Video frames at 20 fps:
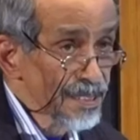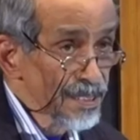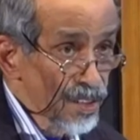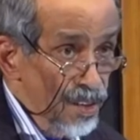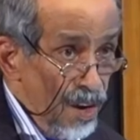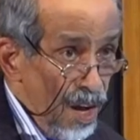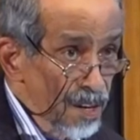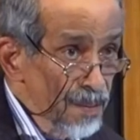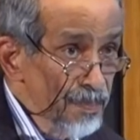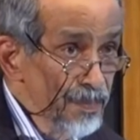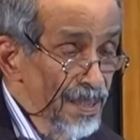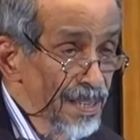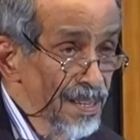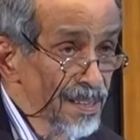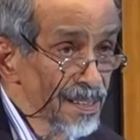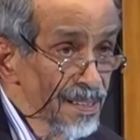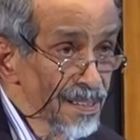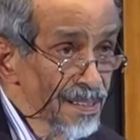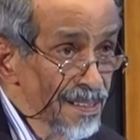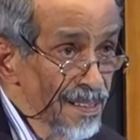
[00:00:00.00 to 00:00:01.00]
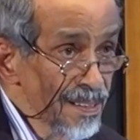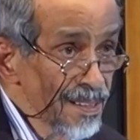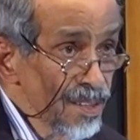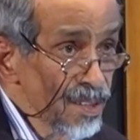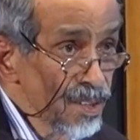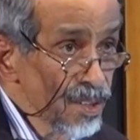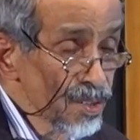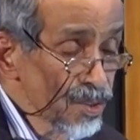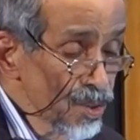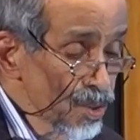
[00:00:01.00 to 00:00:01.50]
was a long period
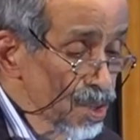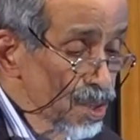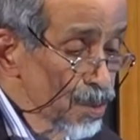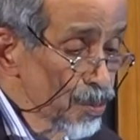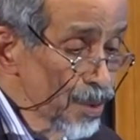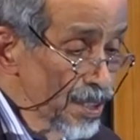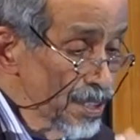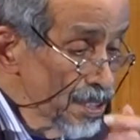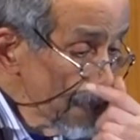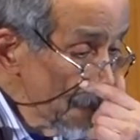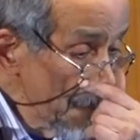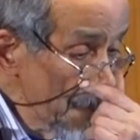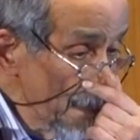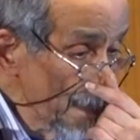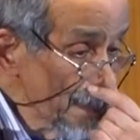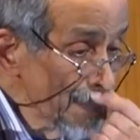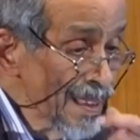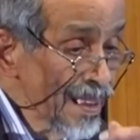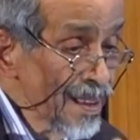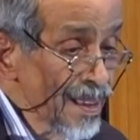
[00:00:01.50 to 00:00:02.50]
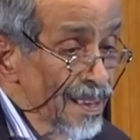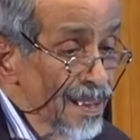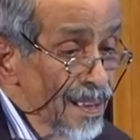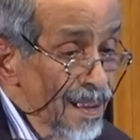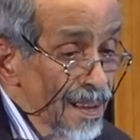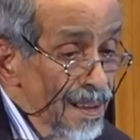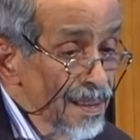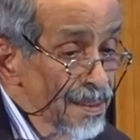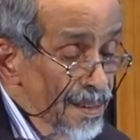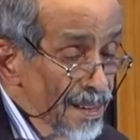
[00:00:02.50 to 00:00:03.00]
during which
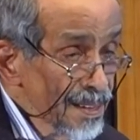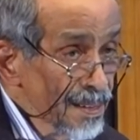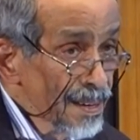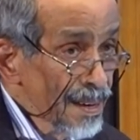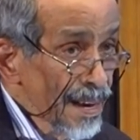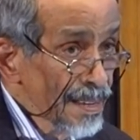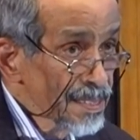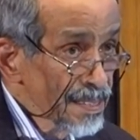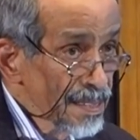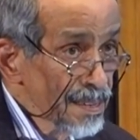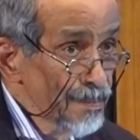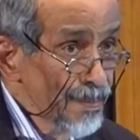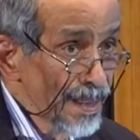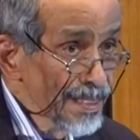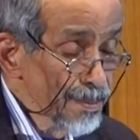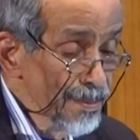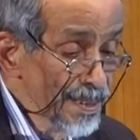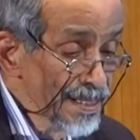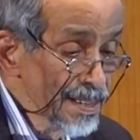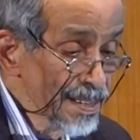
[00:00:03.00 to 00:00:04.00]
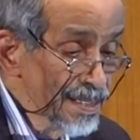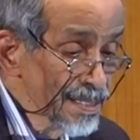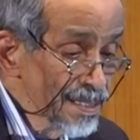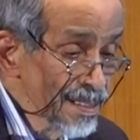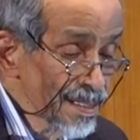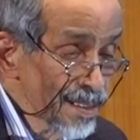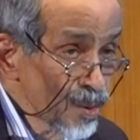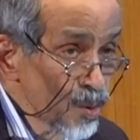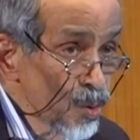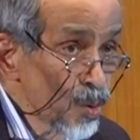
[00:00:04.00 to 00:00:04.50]
Indian classical mathematics
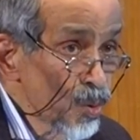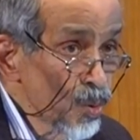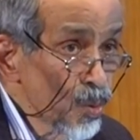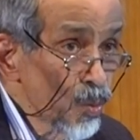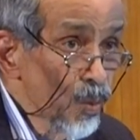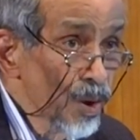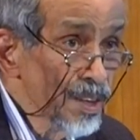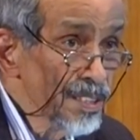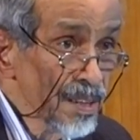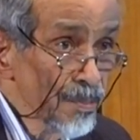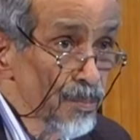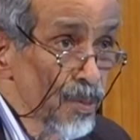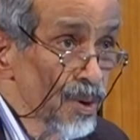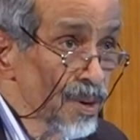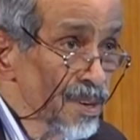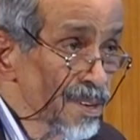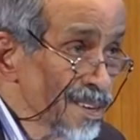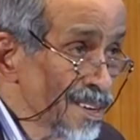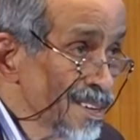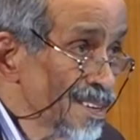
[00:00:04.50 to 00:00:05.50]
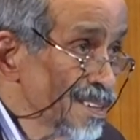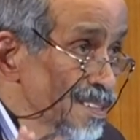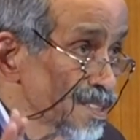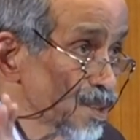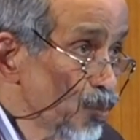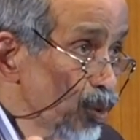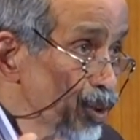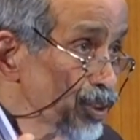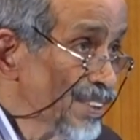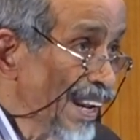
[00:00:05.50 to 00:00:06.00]
was about
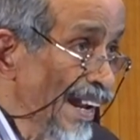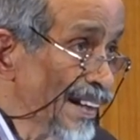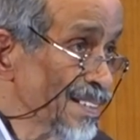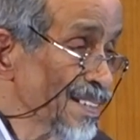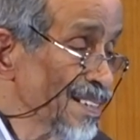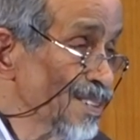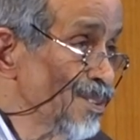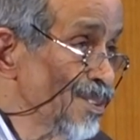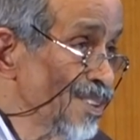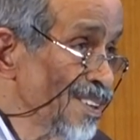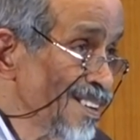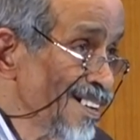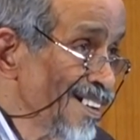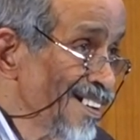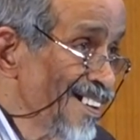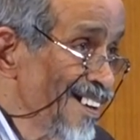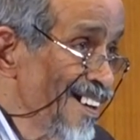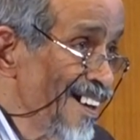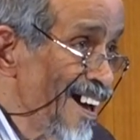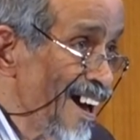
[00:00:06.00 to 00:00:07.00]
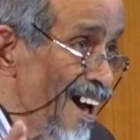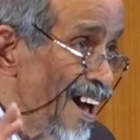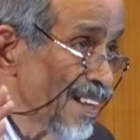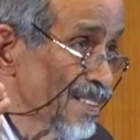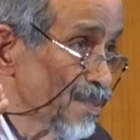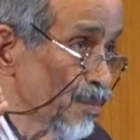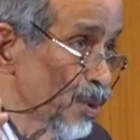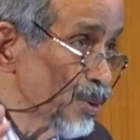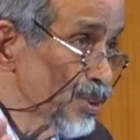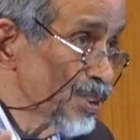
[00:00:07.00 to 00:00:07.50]
the most active
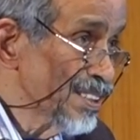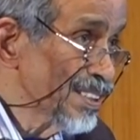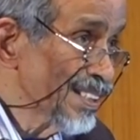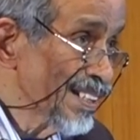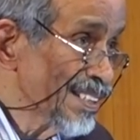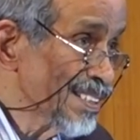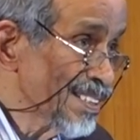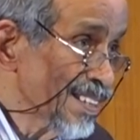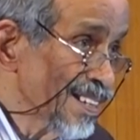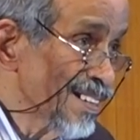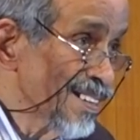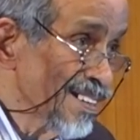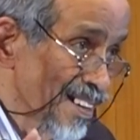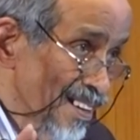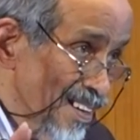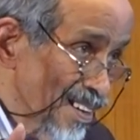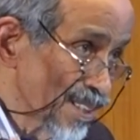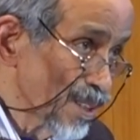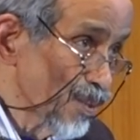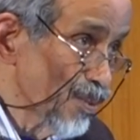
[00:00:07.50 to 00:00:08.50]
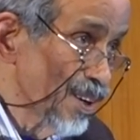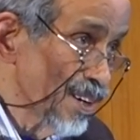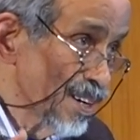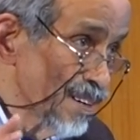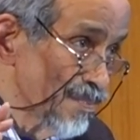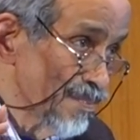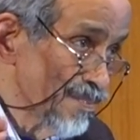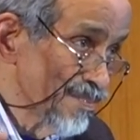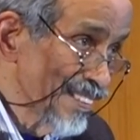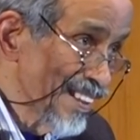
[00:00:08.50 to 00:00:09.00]
and most interesting in the
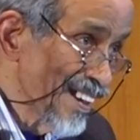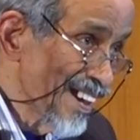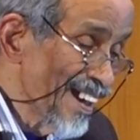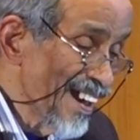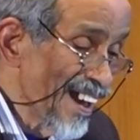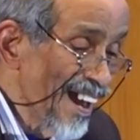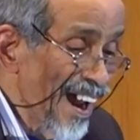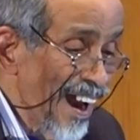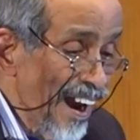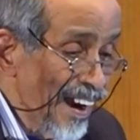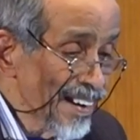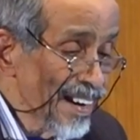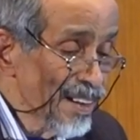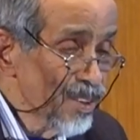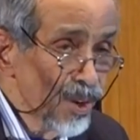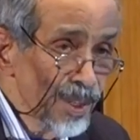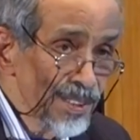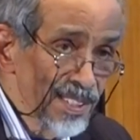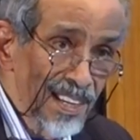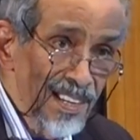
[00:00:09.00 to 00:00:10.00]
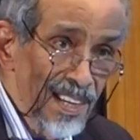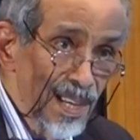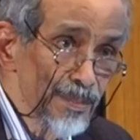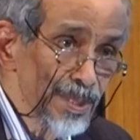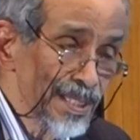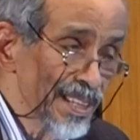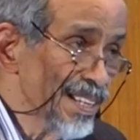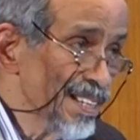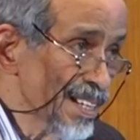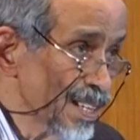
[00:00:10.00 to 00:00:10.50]
world. And I don't think I'm
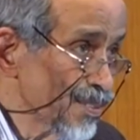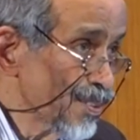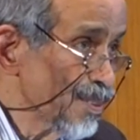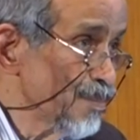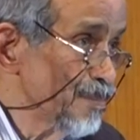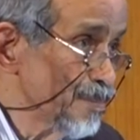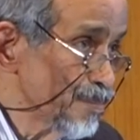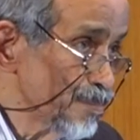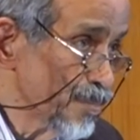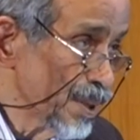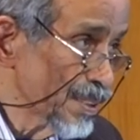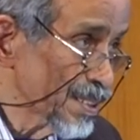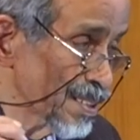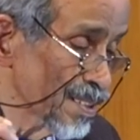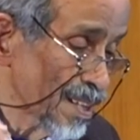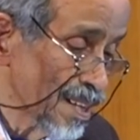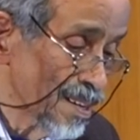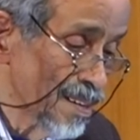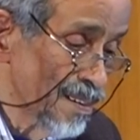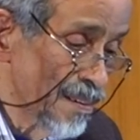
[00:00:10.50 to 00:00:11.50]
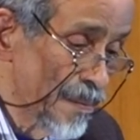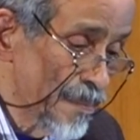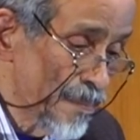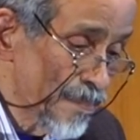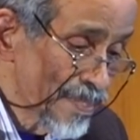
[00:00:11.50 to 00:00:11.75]
saying it from personal